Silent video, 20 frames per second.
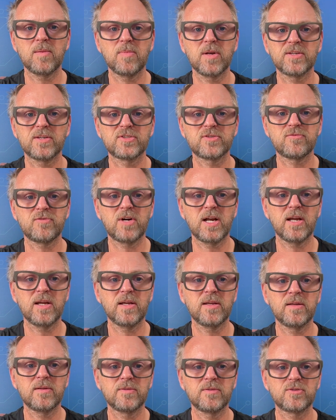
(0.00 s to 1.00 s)
maybe let's
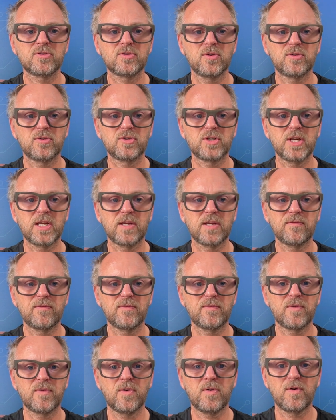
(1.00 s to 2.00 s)
try searching
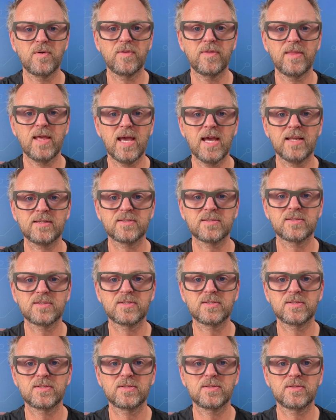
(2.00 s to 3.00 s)
for that.
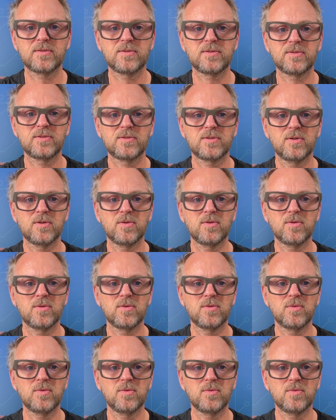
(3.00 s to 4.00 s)

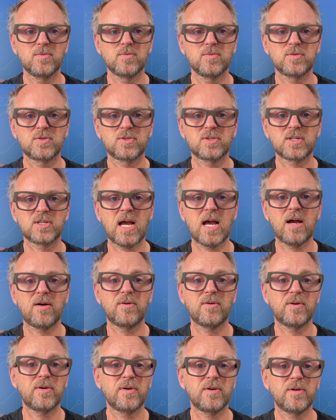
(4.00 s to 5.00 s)
So
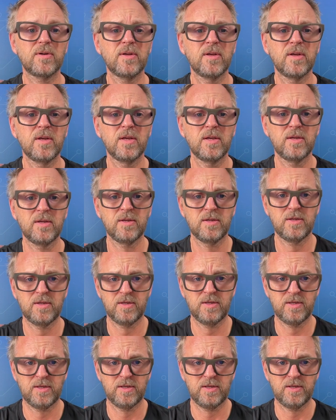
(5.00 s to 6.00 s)
SKAARHOJ
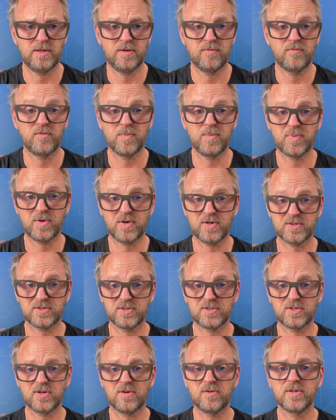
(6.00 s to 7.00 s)

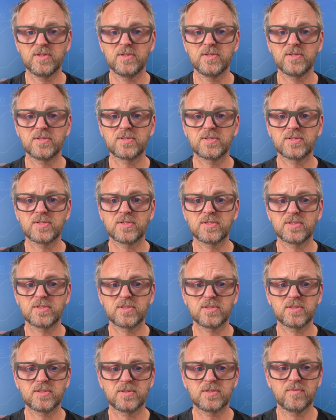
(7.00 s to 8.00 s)

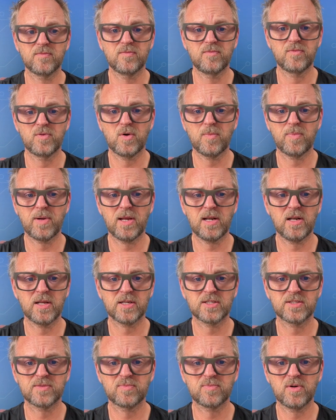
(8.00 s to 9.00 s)
repositories, raw panel
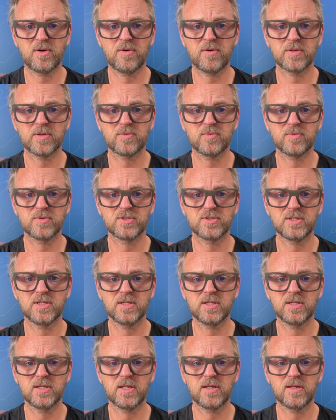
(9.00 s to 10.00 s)
explorer. Do we
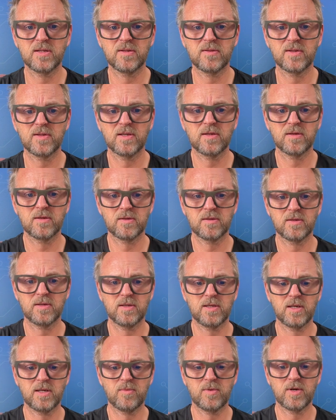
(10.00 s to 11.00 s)
see it anything
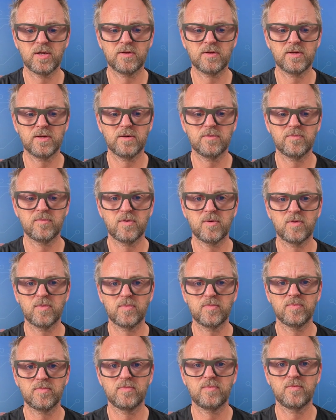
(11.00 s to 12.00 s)
anywhere here? Raw,
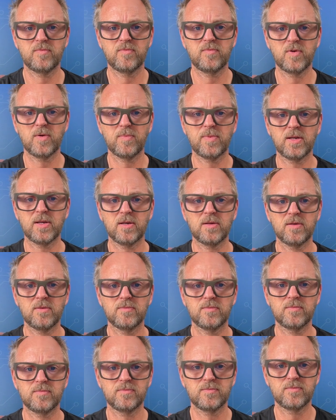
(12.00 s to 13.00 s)
raw panel,
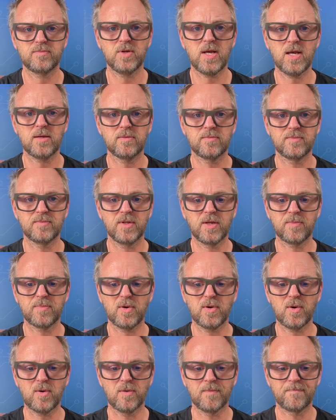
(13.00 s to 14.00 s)
ah, not
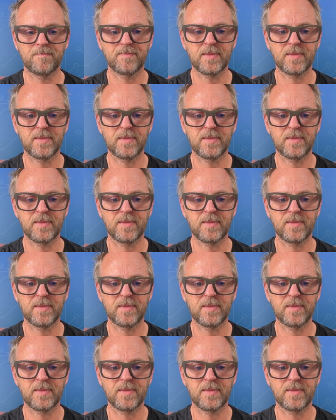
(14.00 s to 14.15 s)
paw,